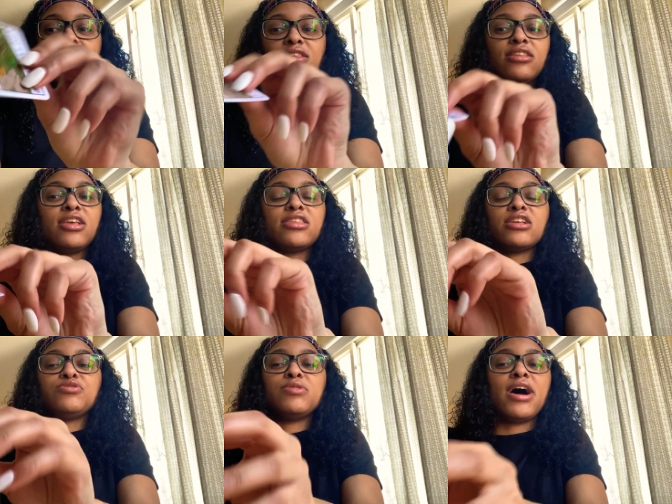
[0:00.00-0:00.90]
They think
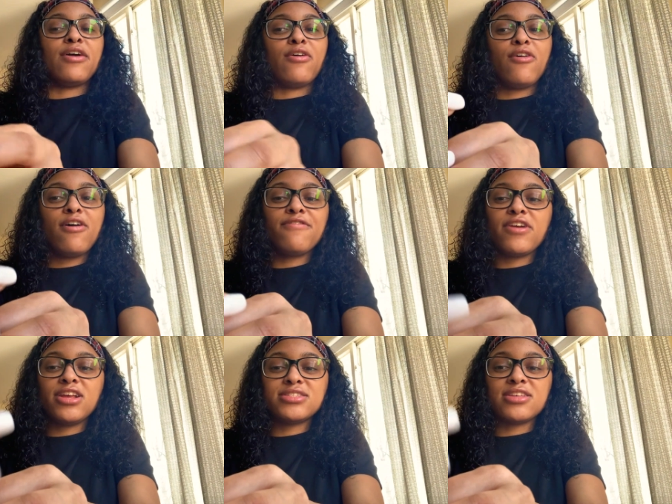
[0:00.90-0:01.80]
that you got it all for
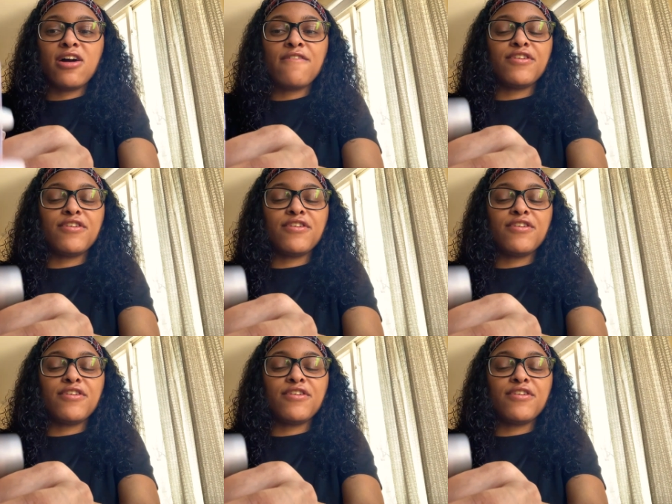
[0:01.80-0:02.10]
yourself.